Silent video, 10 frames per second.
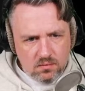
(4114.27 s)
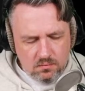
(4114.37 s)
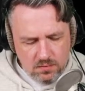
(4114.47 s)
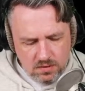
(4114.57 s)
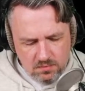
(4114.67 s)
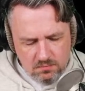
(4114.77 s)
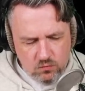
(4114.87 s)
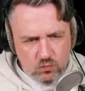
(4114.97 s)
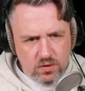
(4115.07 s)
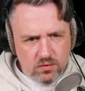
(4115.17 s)
Man, my
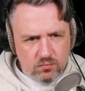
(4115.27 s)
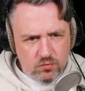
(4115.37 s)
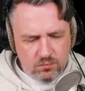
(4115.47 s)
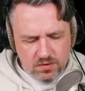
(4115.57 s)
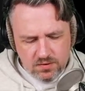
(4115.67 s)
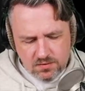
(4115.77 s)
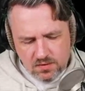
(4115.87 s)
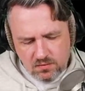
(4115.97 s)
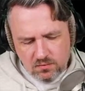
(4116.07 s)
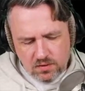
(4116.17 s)
window movement is
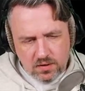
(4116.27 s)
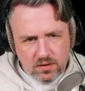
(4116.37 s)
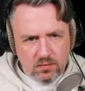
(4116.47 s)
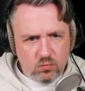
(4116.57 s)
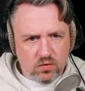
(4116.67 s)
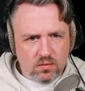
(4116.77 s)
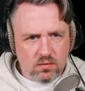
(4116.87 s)
not working anymore.